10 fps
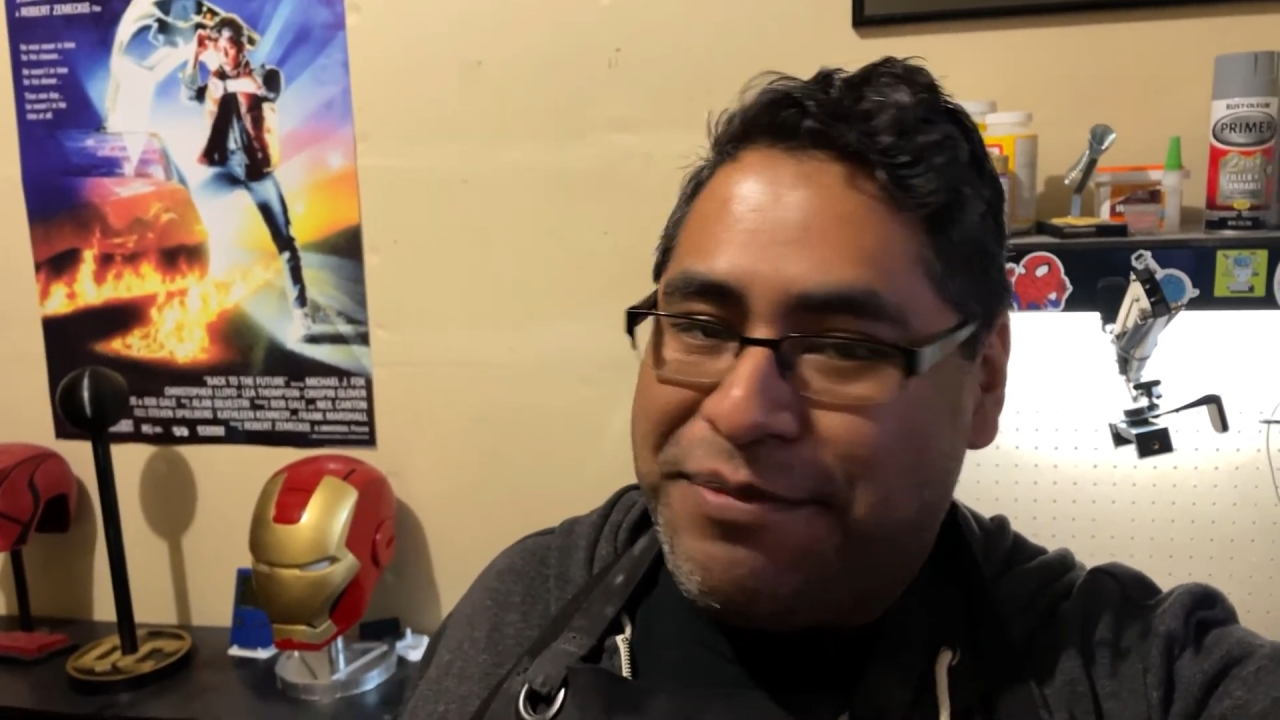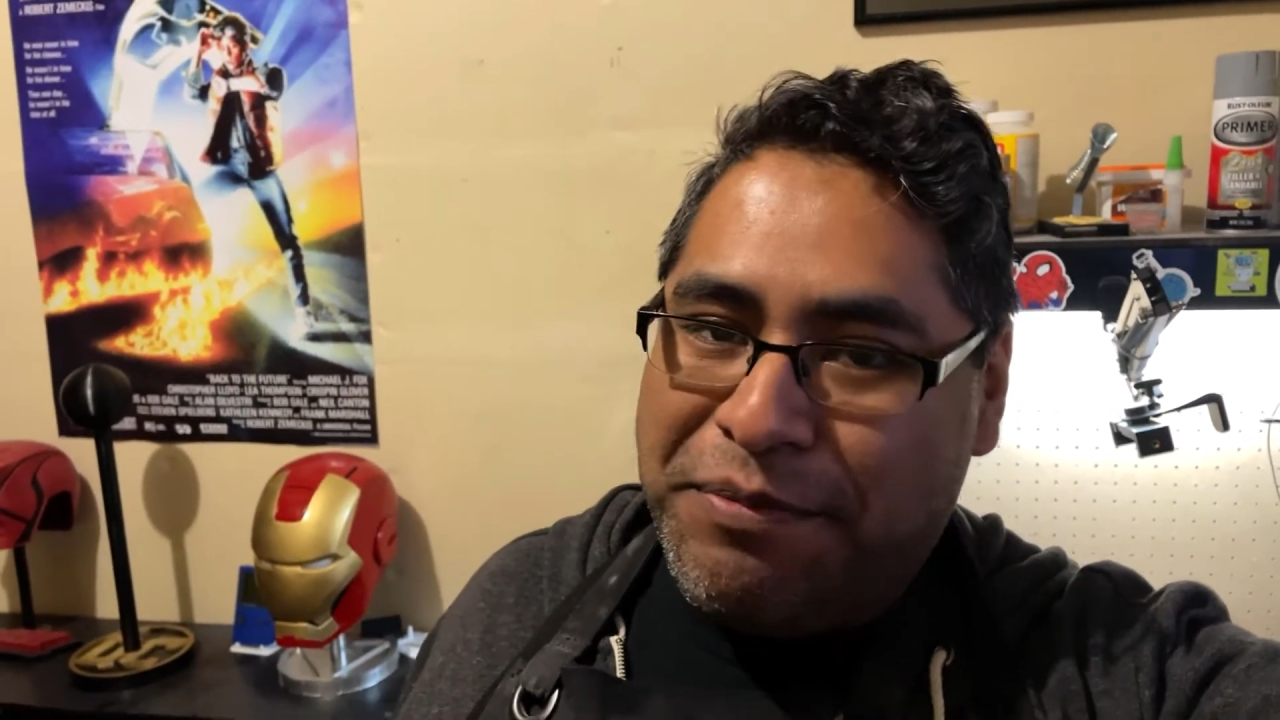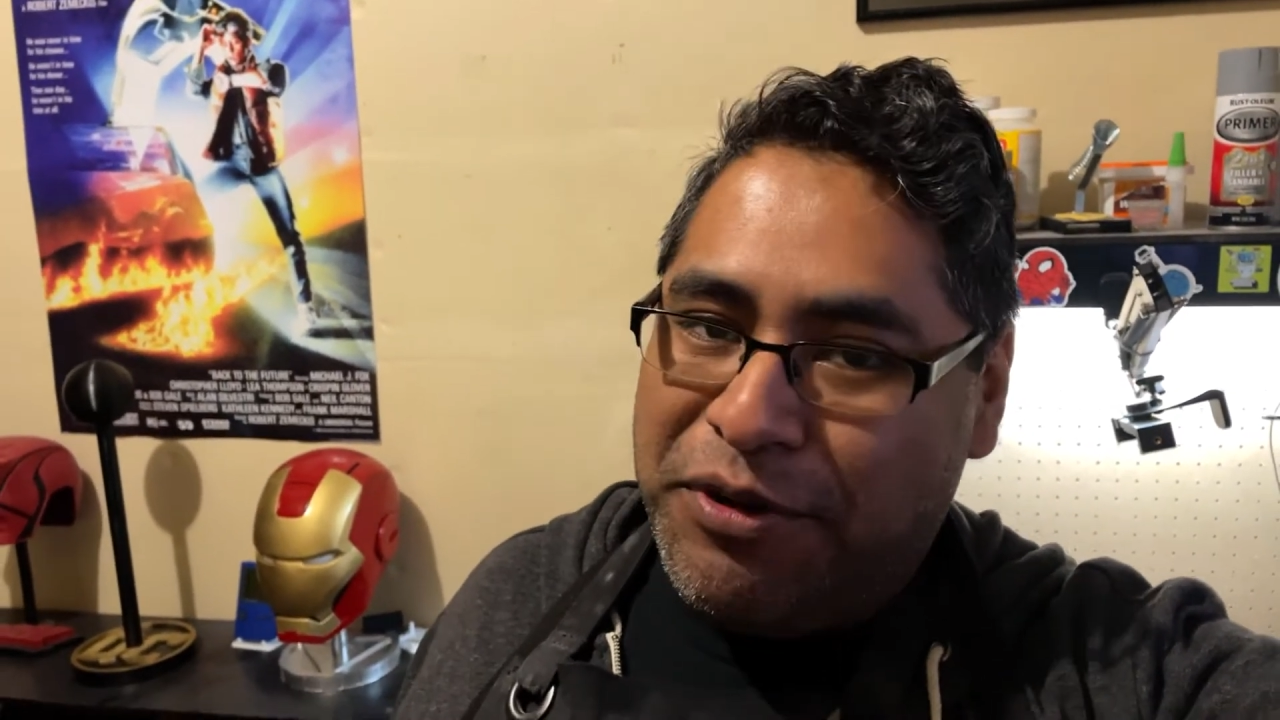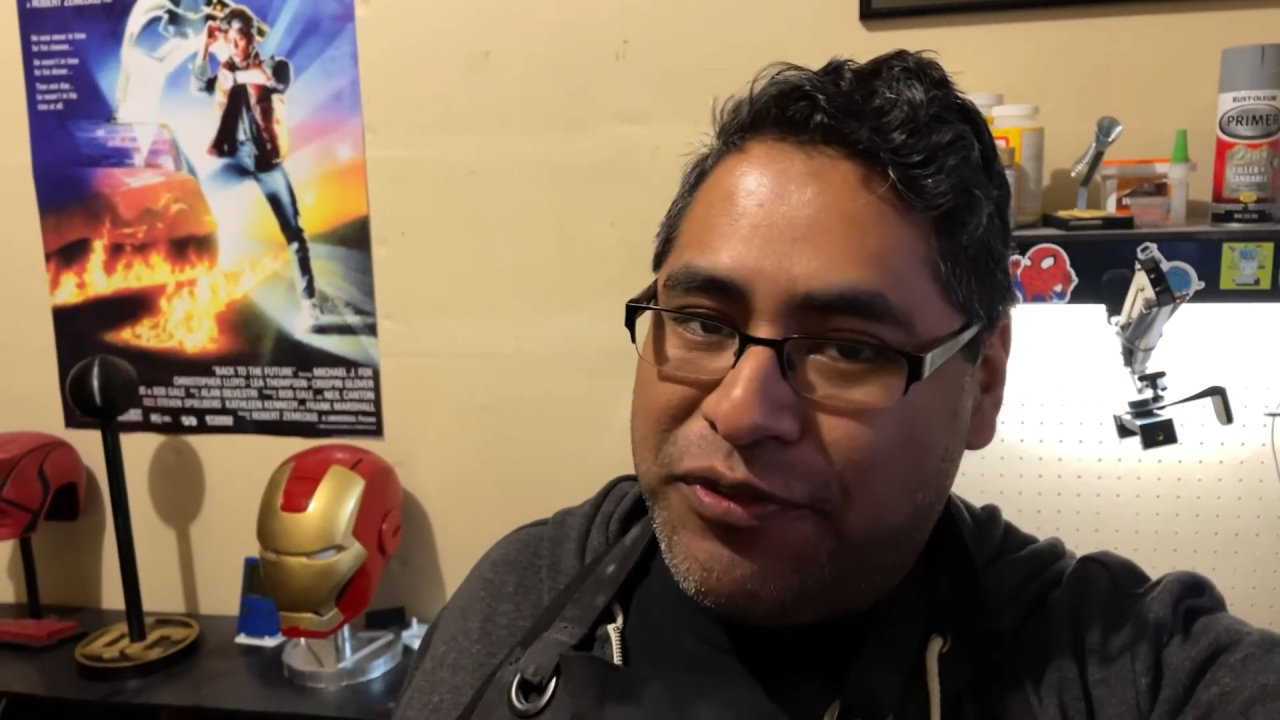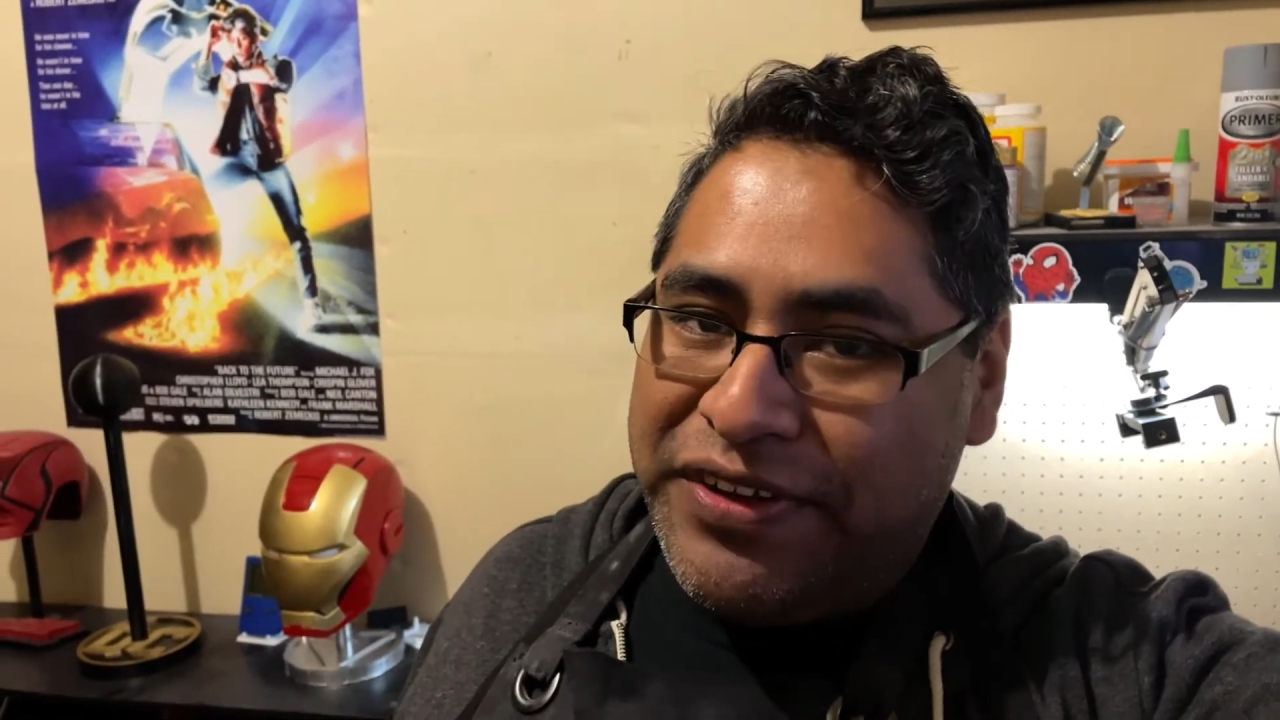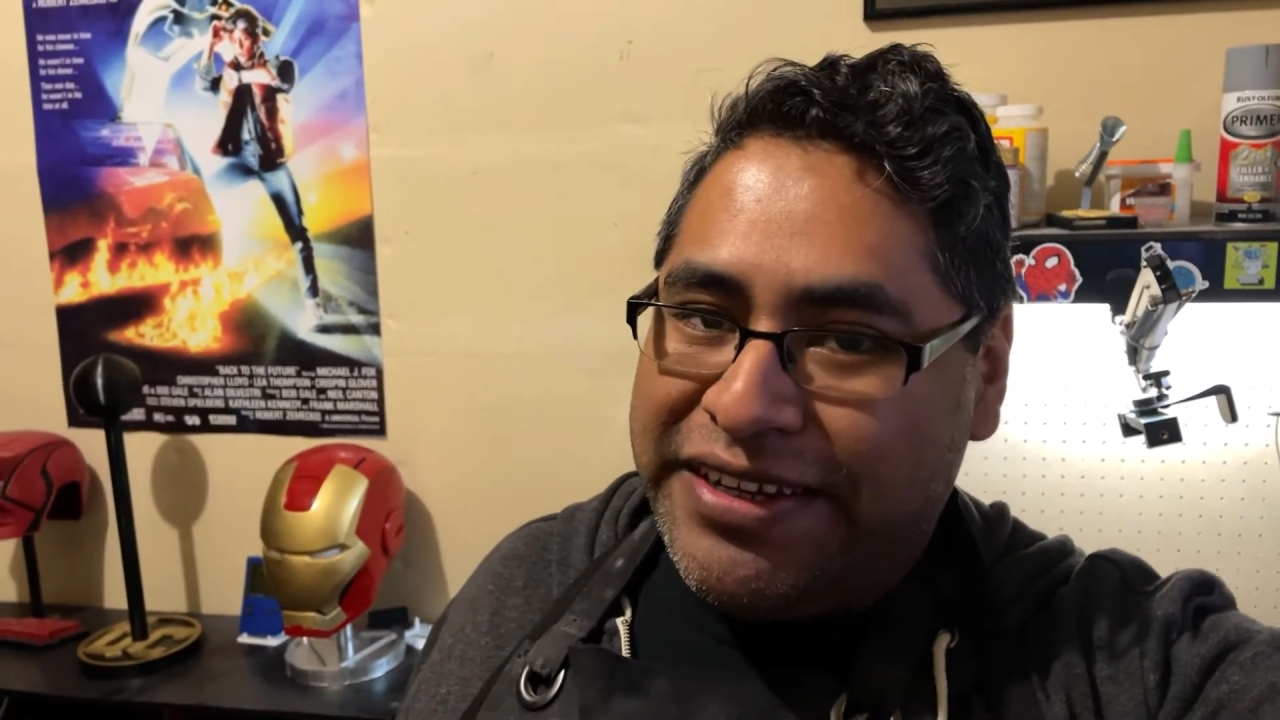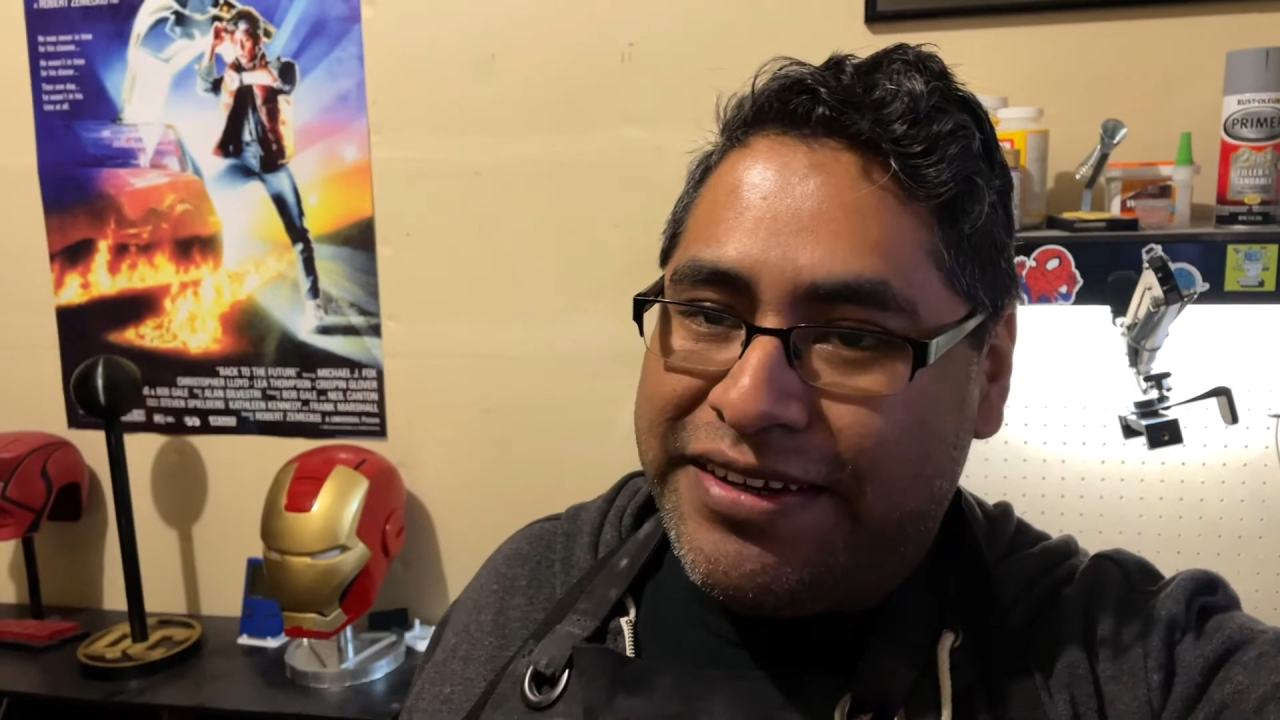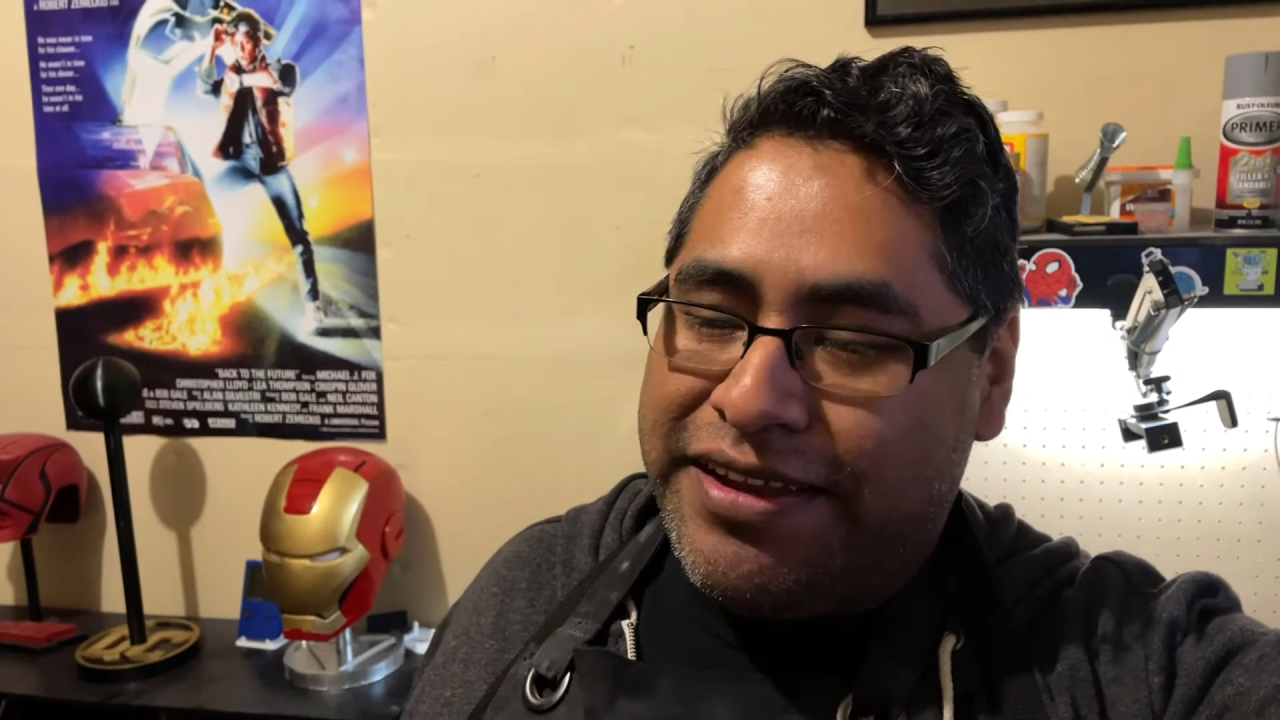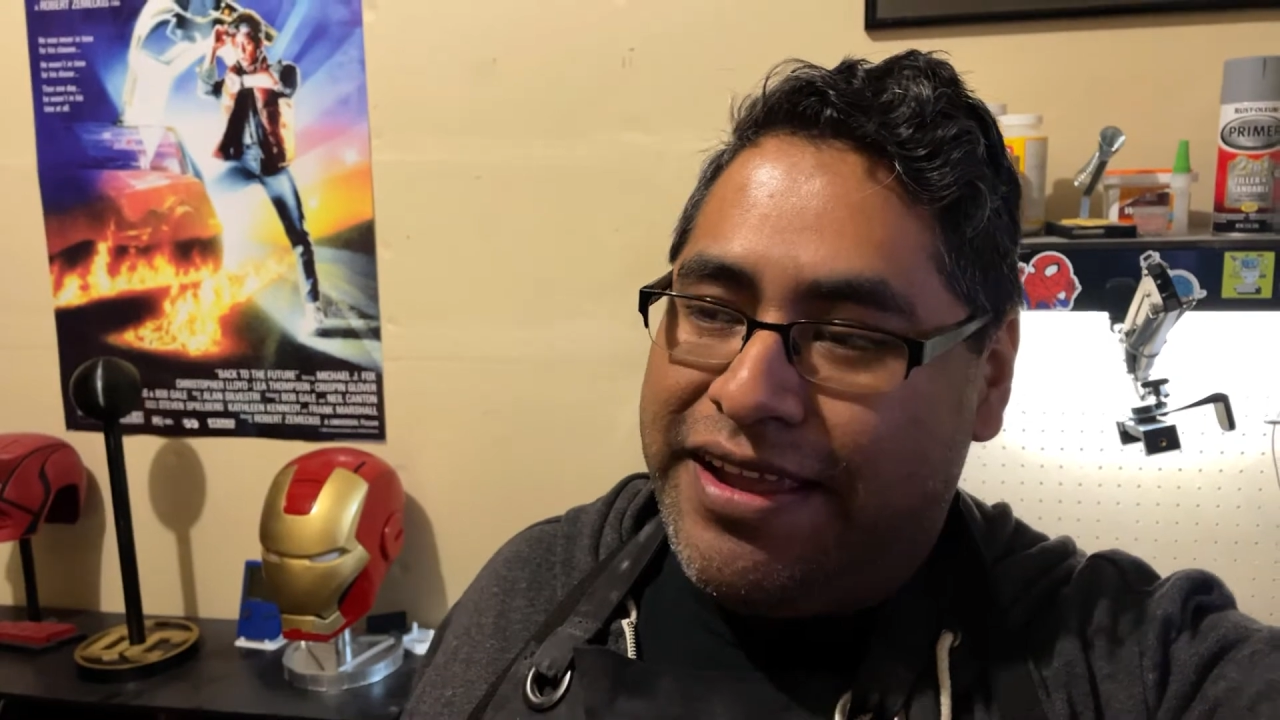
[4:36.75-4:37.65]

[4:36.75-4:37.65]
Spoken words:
perfect,